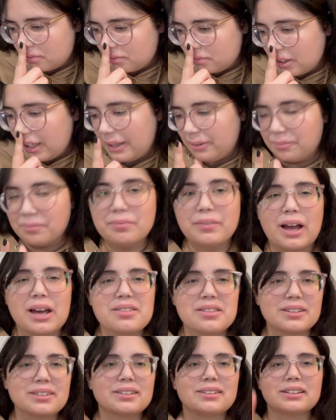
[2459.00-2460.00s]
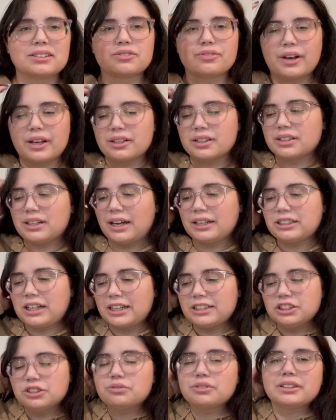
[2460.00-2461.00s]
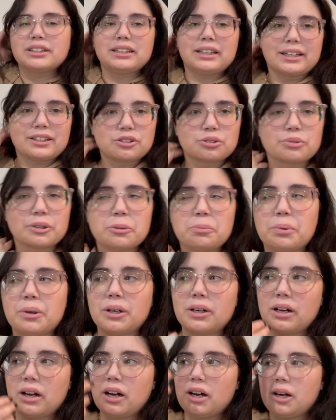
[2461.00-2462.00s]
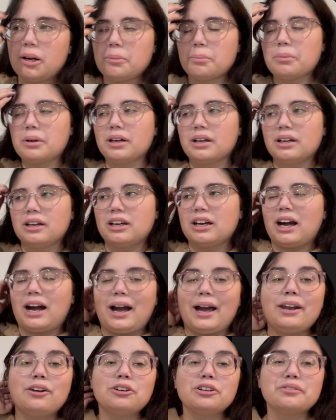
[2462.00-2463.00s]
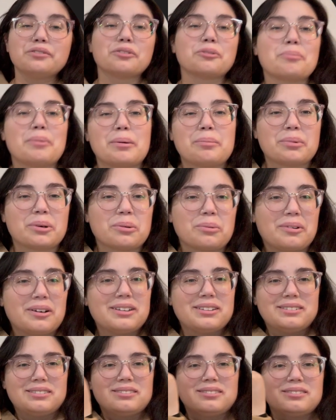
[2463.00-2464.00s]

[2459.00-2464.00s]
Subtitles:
Yeah, I think that's valid. I did really like The Reaper. I don't even remember what.